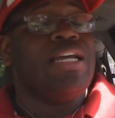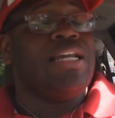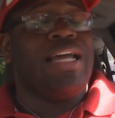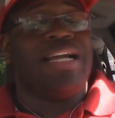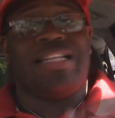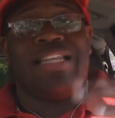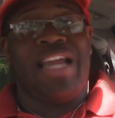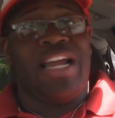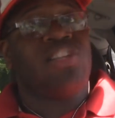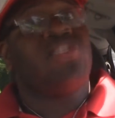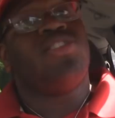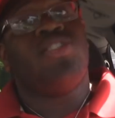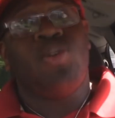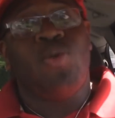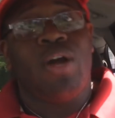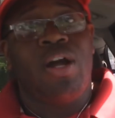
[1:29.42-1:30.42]
like the
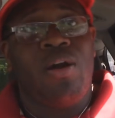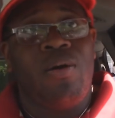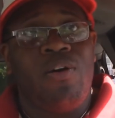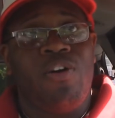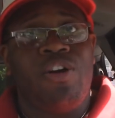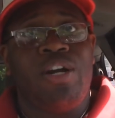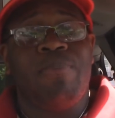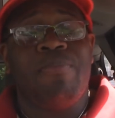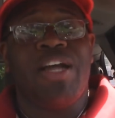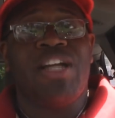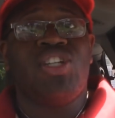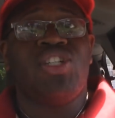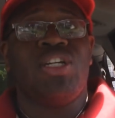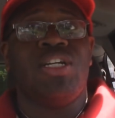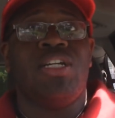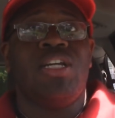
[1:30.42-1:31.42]
exosuit I already
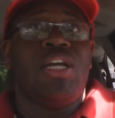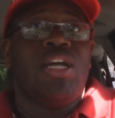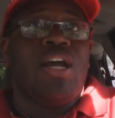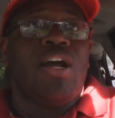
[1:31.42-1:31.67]
mentioned,